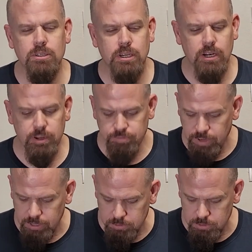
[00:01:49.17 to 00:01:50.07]
and I
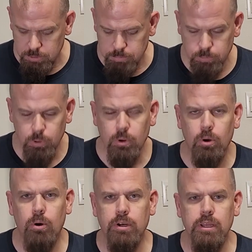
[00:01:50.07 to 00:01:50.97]
found them
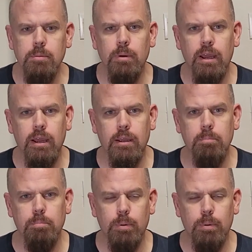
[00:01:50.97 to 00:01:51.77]
on eBay,